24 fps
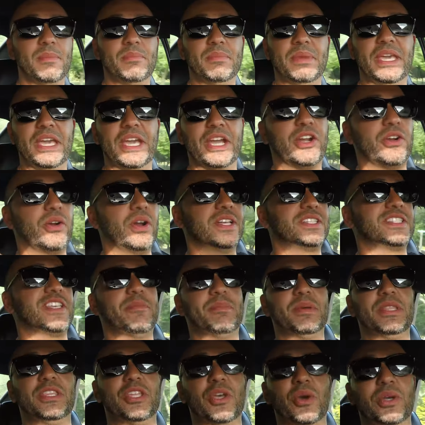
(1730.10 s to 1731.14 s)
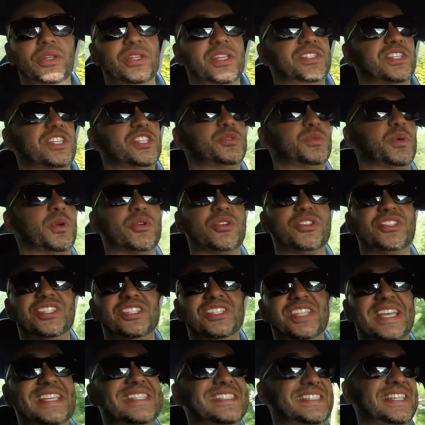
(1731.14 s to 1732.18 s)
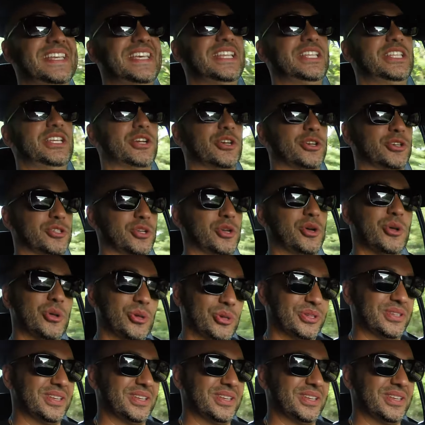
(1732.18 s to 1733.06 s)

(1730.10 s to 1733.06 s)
Me and Chris have been doing this since we were 16 years old.